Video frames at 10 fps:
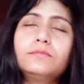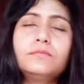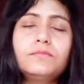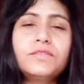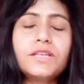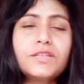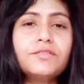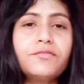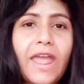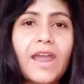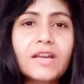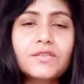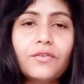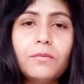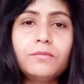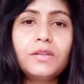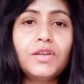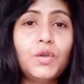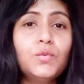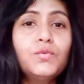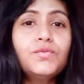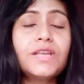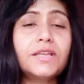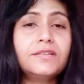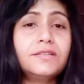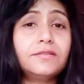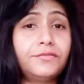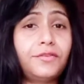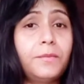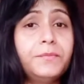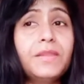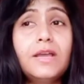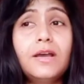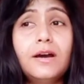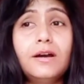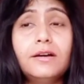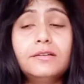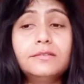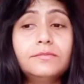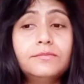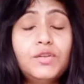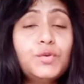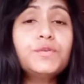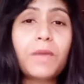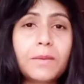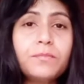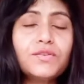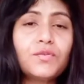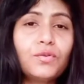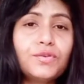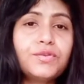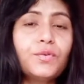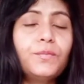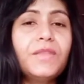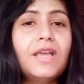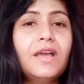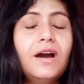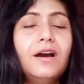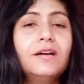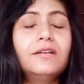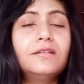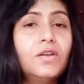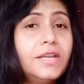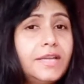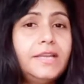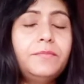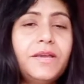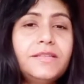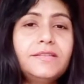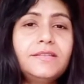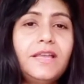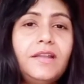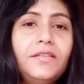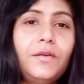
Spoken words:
such facts from the news and from newspapers also on a daily basis, that there